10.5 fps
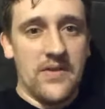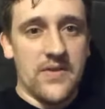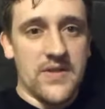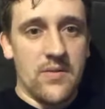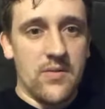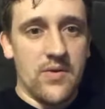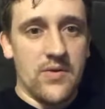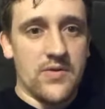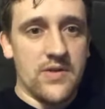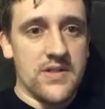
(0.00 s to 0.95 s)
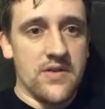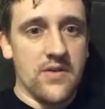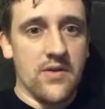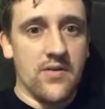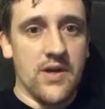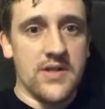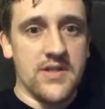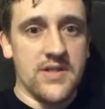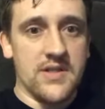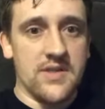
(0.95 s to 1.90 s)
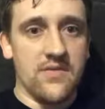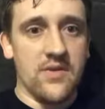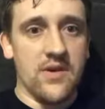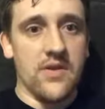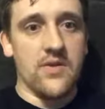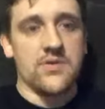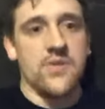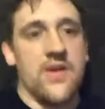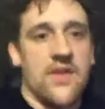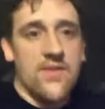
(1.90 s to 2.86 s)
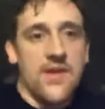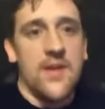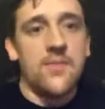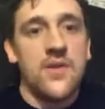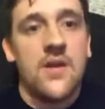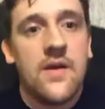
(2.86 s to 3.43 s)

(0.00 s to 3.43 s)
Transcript: to someone who trusted in their own righteousness and viewed others with contempt,